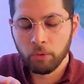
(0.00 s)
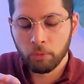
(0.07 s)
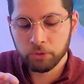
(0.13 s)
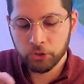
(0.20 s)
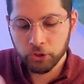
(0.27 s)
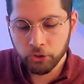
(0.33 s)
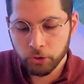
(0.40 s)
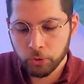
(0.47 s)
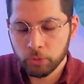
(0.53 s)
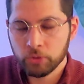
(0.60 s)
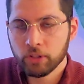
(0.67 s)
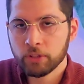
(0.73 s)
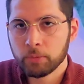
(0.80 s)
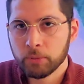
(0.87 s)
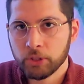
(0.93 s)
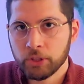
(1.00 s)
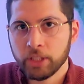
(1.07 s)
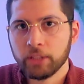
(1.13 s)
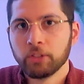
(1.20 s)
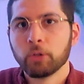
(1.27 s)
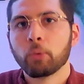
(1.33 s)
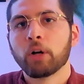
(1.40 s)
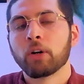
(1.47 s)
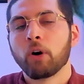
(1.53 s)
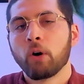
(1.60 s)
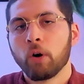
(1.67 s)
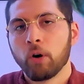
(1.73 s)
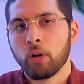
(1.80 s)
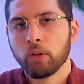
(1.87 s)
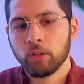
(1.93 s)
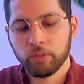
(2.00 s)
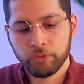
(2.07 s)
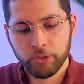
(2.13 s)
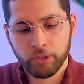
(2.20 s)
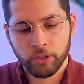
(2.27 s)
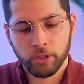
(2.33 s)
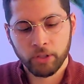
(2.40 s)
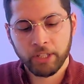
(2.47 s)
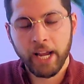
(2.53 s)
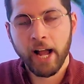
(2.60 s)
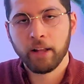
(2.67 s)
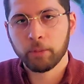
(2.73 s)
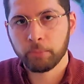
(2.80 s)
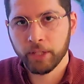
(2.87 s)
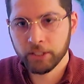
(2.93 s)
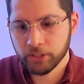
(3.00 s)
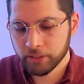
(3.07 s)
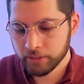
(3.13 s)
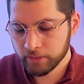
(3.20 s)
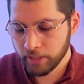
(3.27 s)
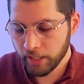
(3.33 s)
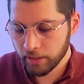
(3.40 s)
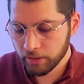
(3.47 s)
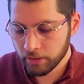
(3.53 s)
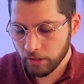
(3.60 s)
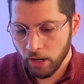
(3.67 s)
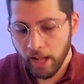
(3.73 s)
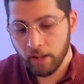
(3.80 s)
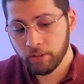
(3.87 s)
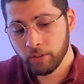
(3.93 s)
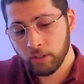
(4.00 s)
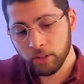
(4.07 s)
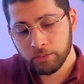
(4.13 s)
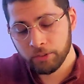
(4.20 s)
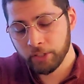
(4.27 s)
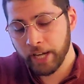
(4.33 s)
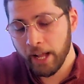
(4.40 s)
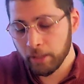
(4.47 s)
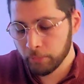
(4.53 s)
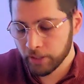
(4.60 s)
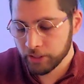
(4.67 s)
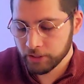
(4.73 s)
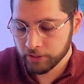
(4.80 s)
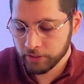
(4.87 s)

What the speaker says: To use this machine, you want all of your calibration all of your calibration